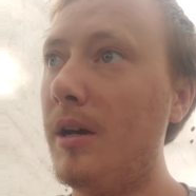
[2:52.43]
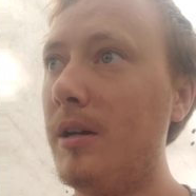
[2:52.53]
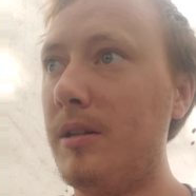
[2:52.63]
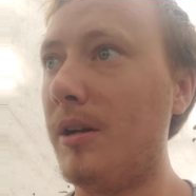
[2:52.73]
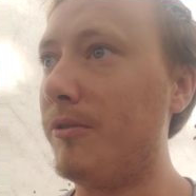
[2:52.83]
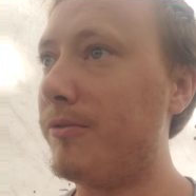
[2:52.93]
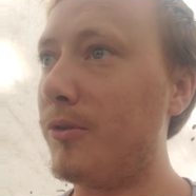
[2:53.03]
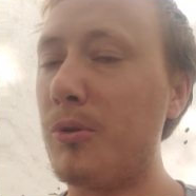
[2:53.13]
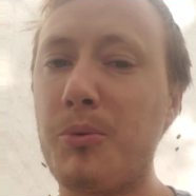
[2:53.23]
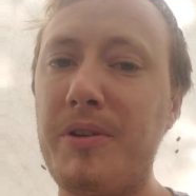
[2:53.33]
did a
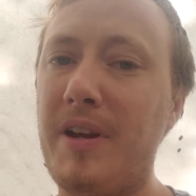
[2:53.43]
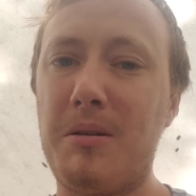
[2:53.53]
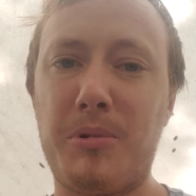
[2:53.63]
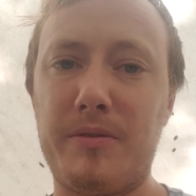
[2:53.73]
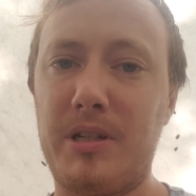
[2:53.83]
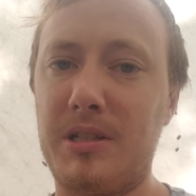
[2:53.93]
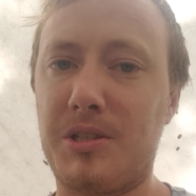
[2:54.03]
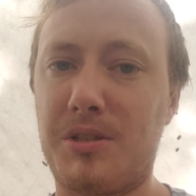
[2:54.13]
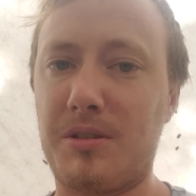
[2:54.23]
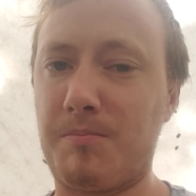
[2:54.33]
full revamp of it.
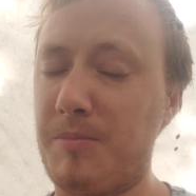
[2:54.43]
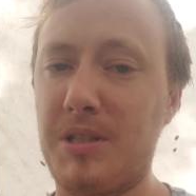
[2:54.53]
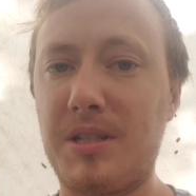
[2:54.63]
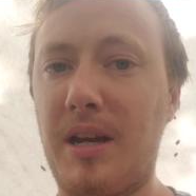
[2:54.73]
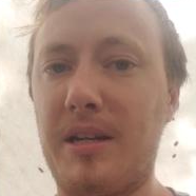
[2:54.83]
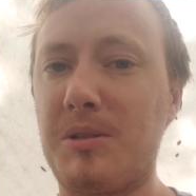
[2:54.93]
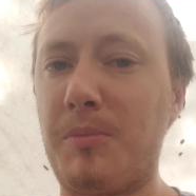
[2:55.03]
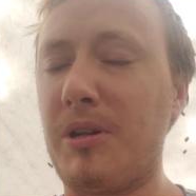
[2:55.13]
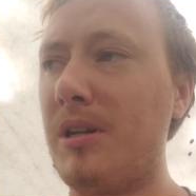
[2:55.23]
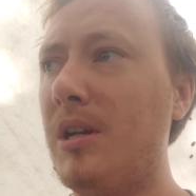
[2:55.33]
It's nice,
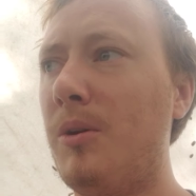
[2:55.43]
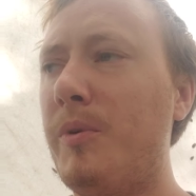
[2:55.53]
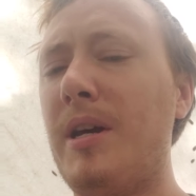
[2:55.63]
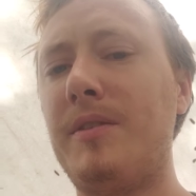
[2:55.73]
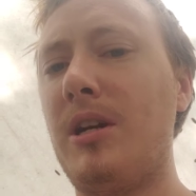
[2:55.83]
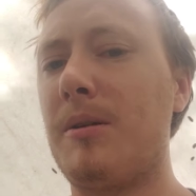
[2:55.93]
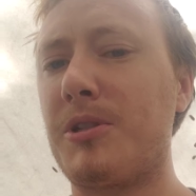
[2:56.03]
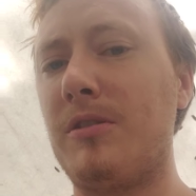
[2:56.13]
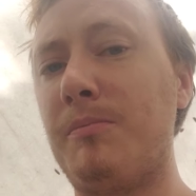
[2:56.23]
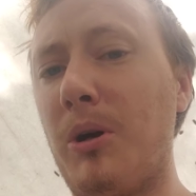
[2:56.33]
but we have the
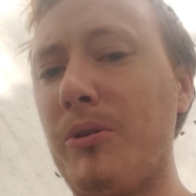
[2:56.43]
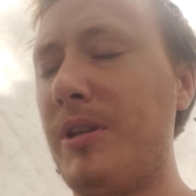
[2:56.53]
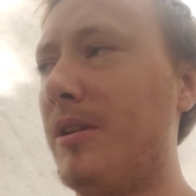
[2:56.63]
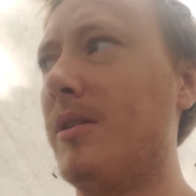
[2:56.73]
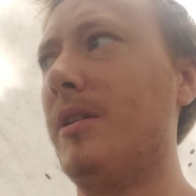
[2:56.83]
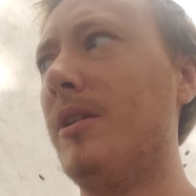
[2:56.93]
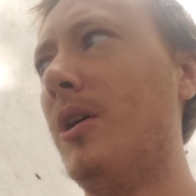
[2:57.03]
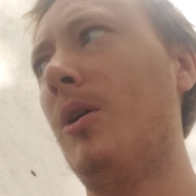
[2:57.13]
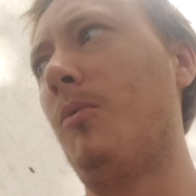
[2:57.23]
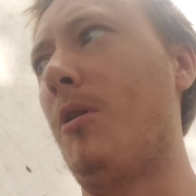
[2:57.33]
option of both here, and
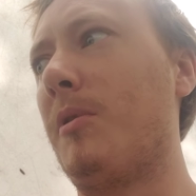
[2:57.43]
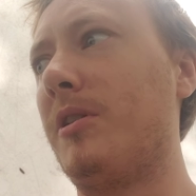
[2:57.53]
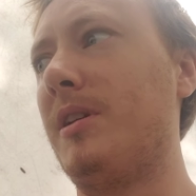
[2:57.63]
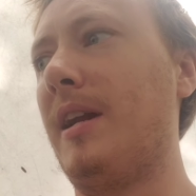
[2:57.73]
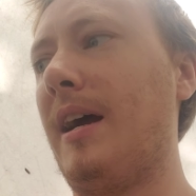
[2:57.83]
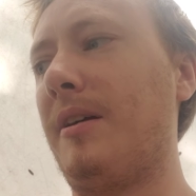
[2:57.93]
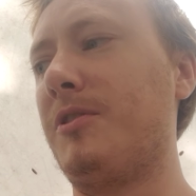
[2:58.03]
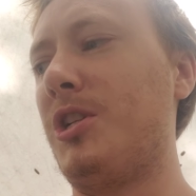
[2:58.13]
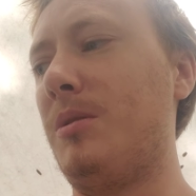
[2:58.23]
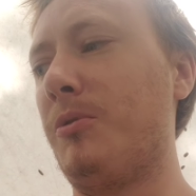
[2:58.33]
Walmart did have
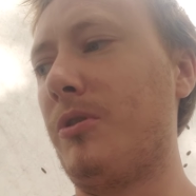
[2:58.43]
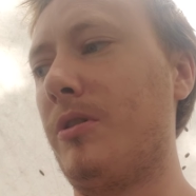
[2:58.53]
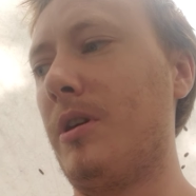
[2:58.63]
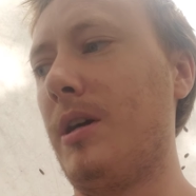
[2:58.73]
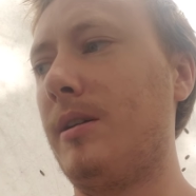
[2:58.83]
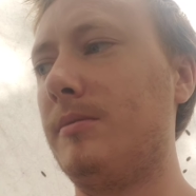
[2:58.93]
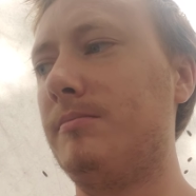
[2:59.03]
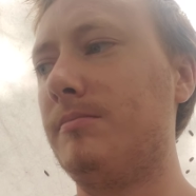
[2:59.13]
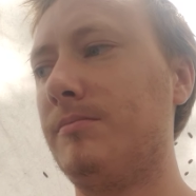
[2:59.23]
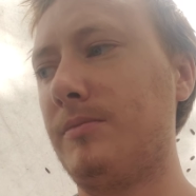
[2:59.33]
cheaper
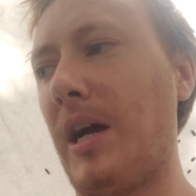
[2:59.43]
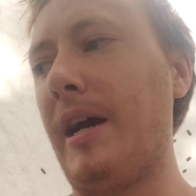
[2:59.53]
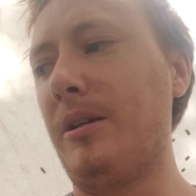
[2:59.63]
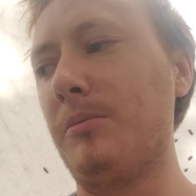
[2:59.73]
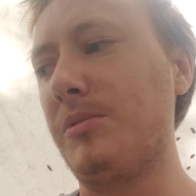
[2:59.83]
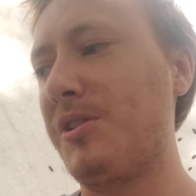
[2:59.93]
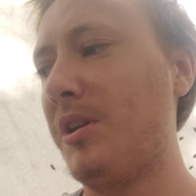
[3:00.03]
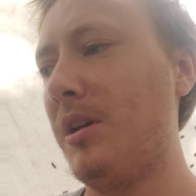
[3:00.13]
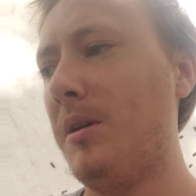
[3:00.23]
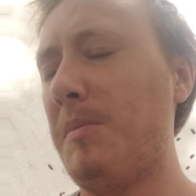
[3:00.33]
items.
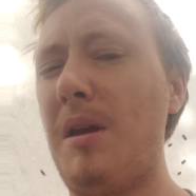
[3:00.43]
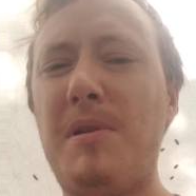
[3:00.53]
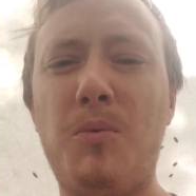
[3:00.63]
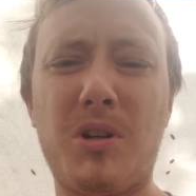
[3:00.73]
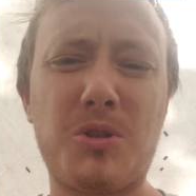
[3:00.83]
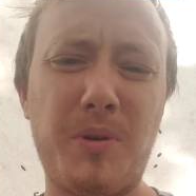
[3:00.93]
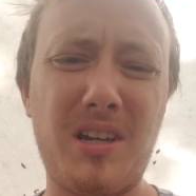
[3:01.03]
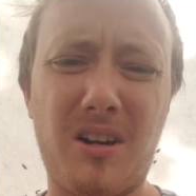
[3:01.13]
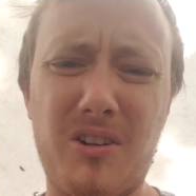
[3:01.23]
Maybe once we get our